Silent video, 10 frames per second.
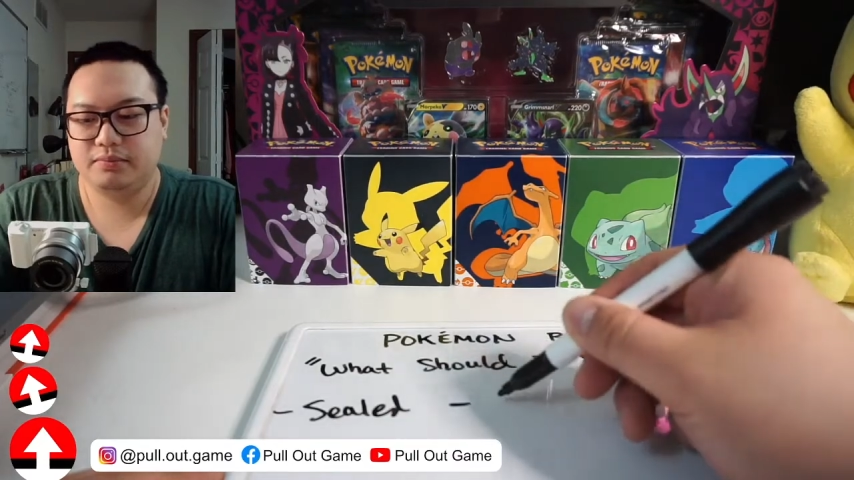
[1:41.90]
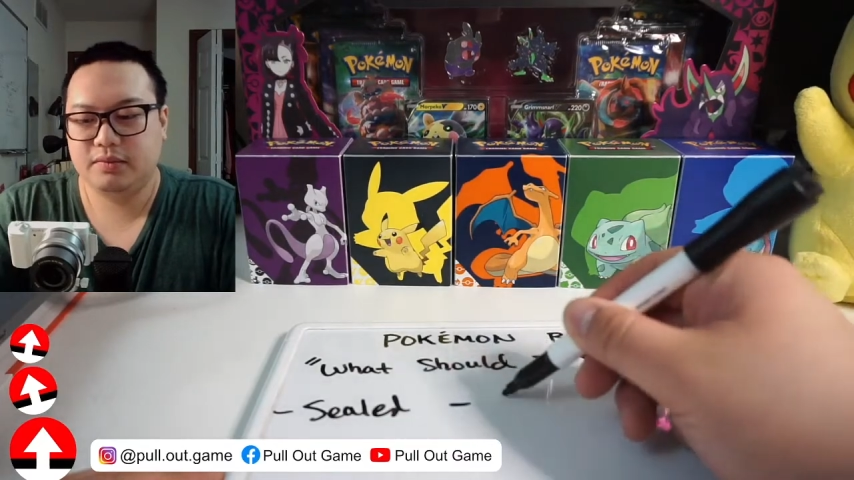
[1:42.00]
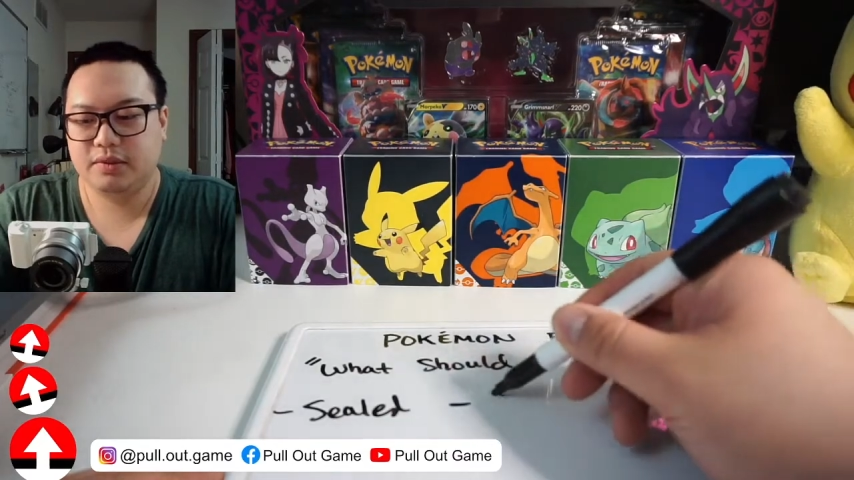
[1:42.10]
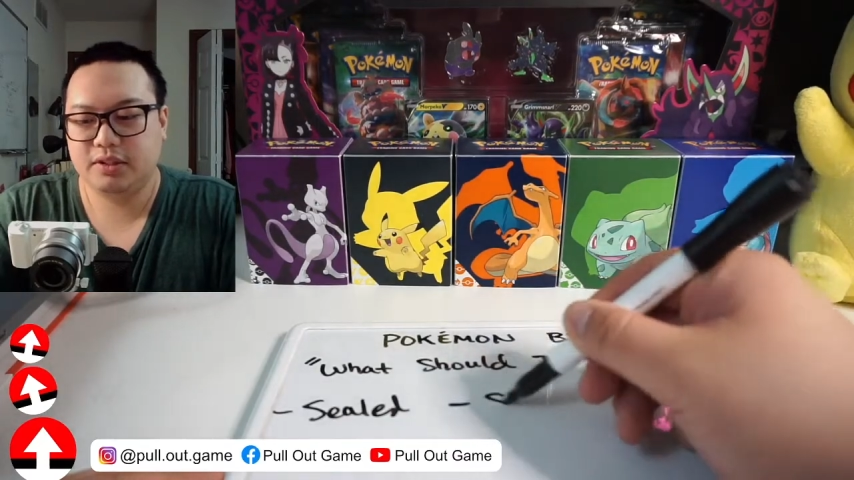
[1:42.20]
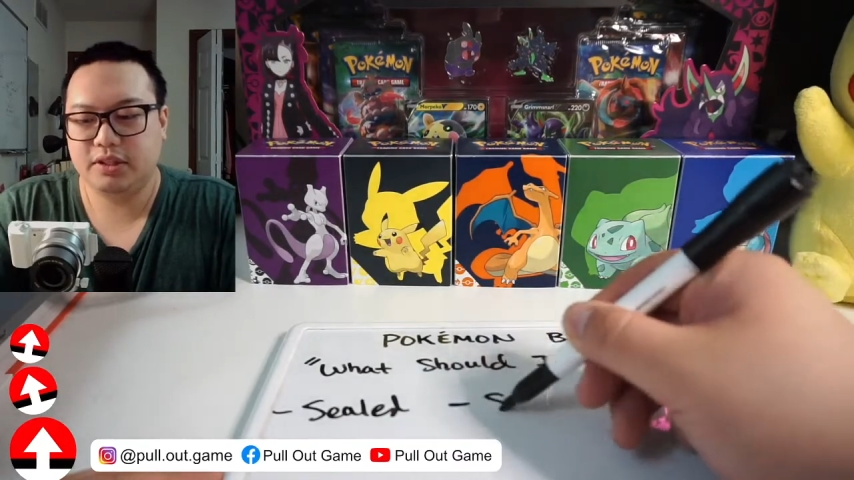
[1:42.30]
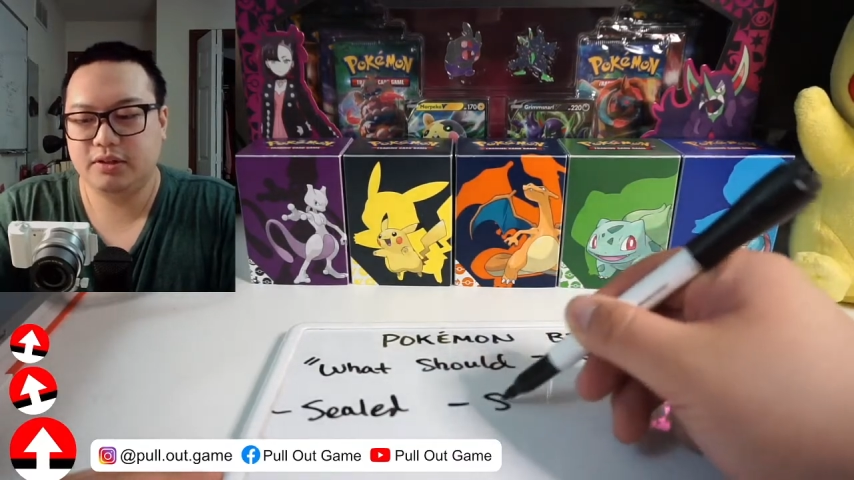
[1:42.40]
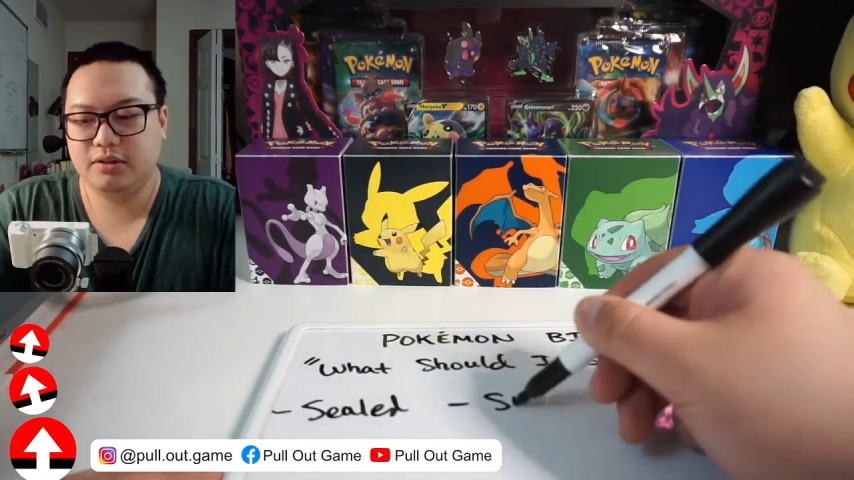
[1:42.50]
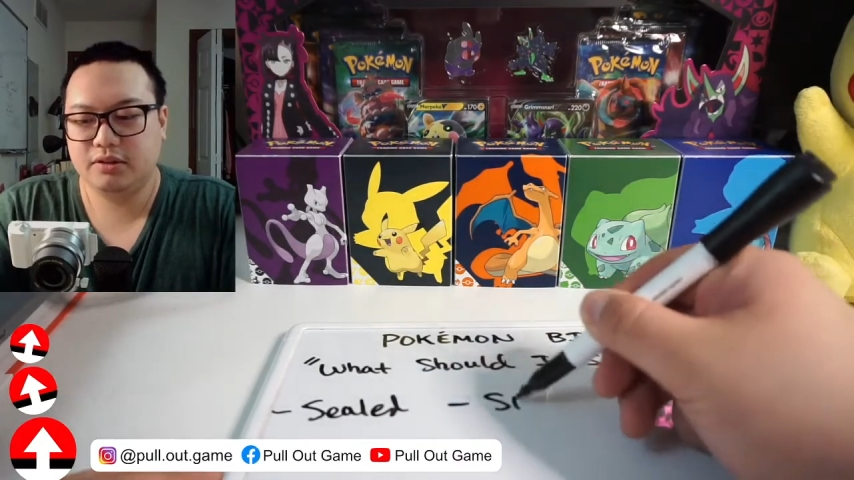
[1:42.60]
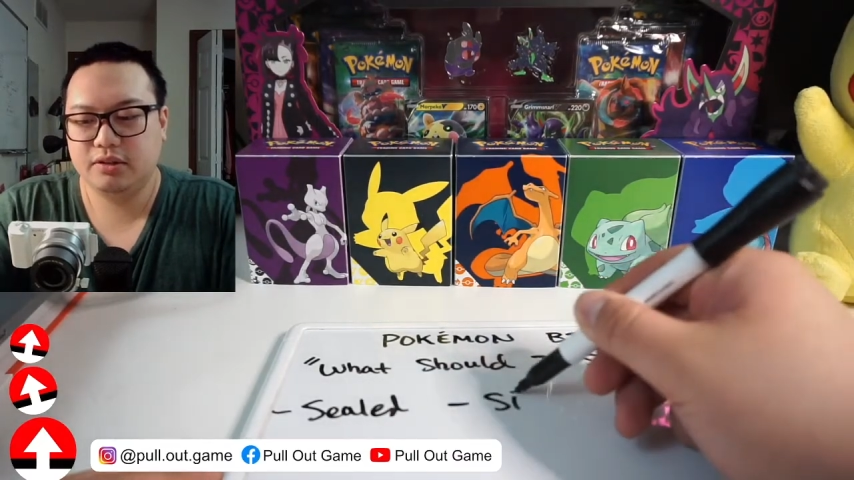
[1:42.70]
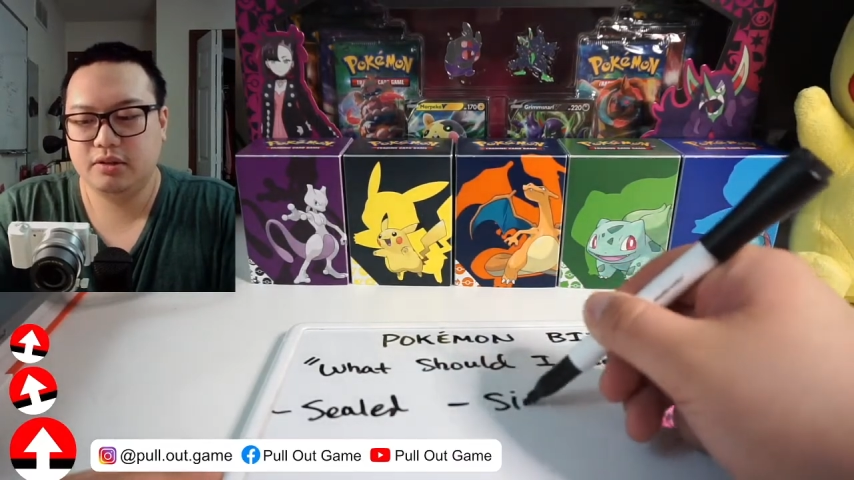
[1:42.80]

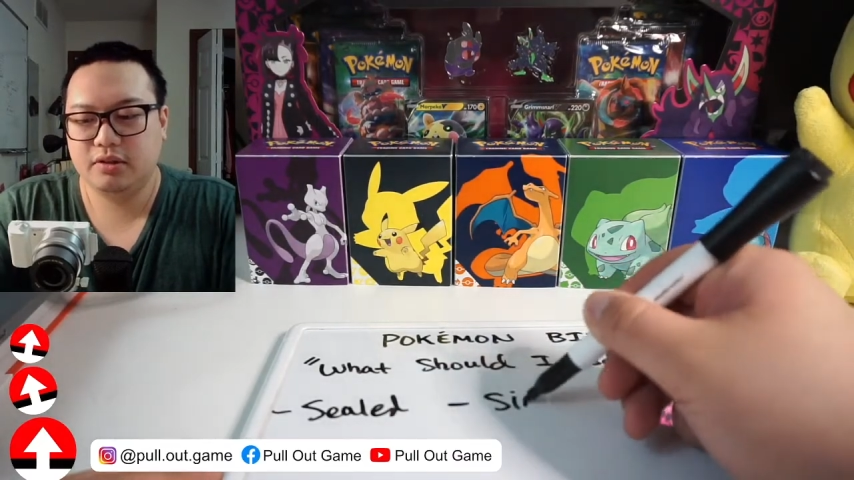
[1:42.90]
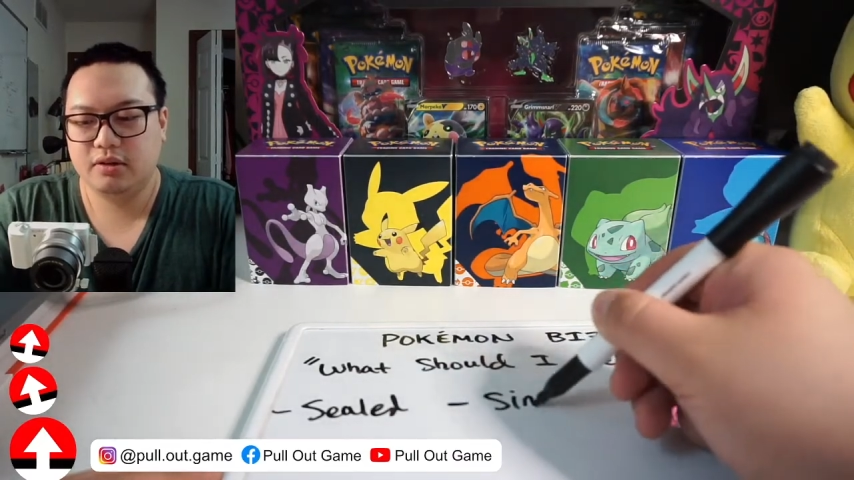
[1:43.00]
singles,